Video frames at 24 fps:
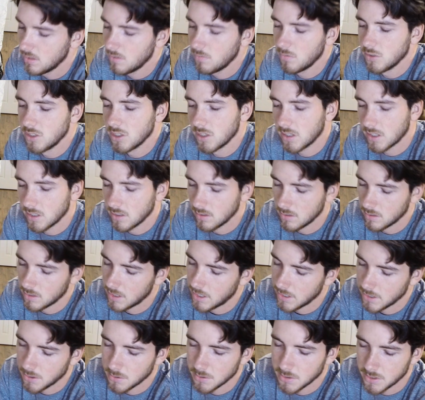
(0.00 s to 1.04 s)
which I
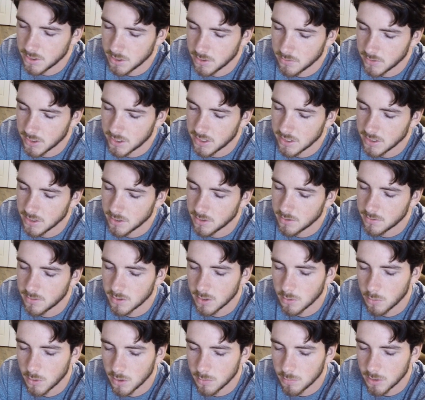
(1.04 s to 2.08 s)
know is overkill
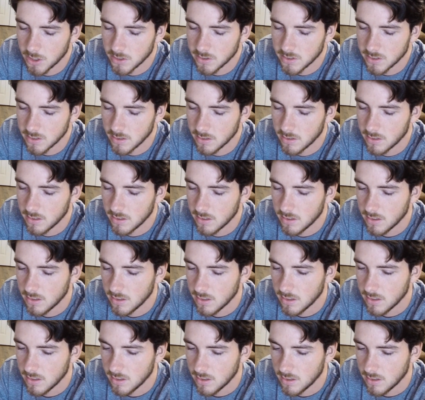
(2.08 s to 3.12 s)
for one person,
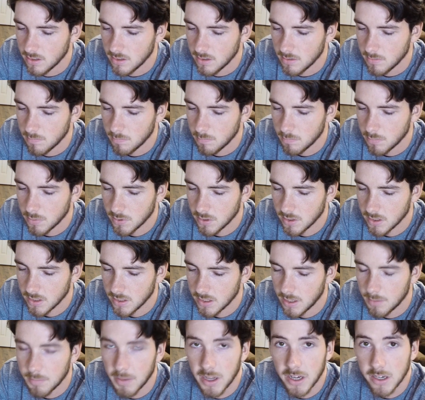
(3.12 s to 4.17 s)

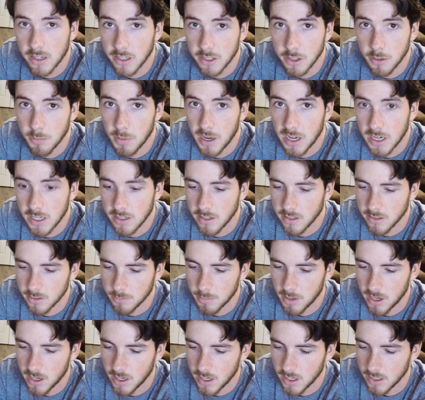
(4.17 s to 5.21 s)
but I'm not gonna go buy another
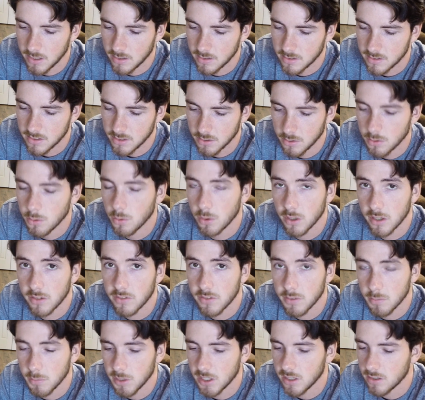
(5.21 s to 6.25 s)
pot, so it'll work
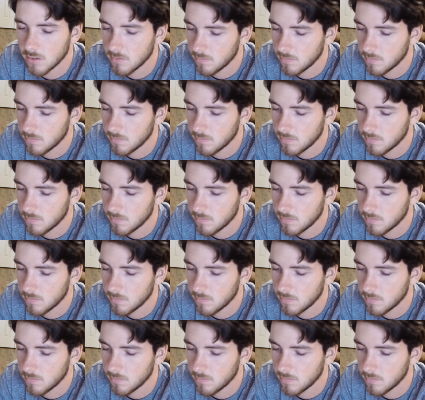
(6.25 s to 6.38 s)
for me.